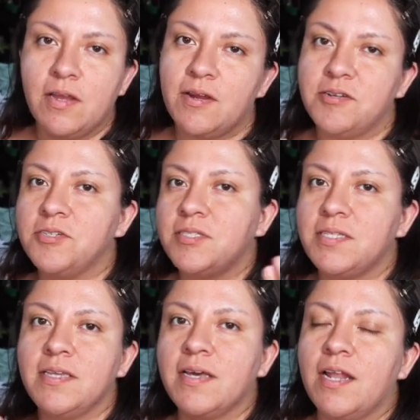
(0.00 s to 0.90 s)
or just
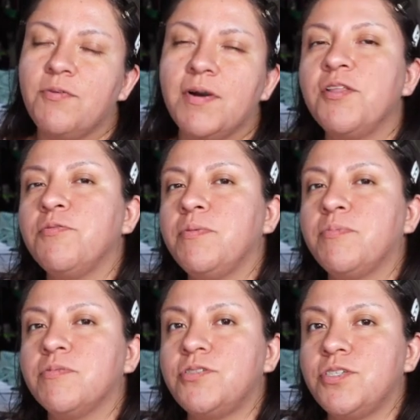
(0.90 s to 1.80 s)
seeing kind of what other
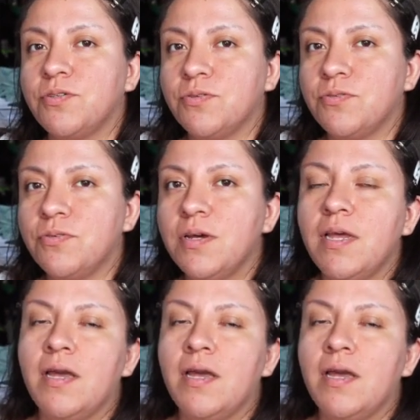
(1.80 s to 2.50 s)
people do,